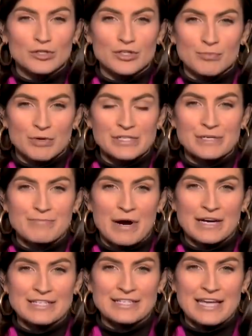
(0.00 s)
words that President
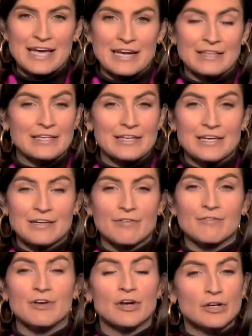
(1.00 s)
Biden said at the end
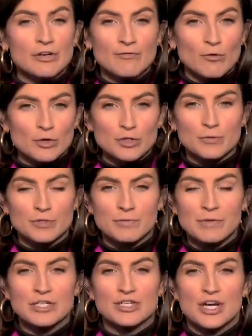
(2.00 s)
of a very forceful
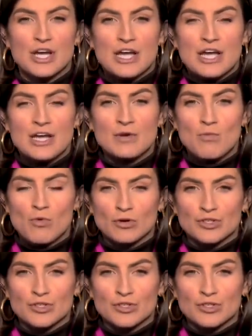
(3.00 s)
speech in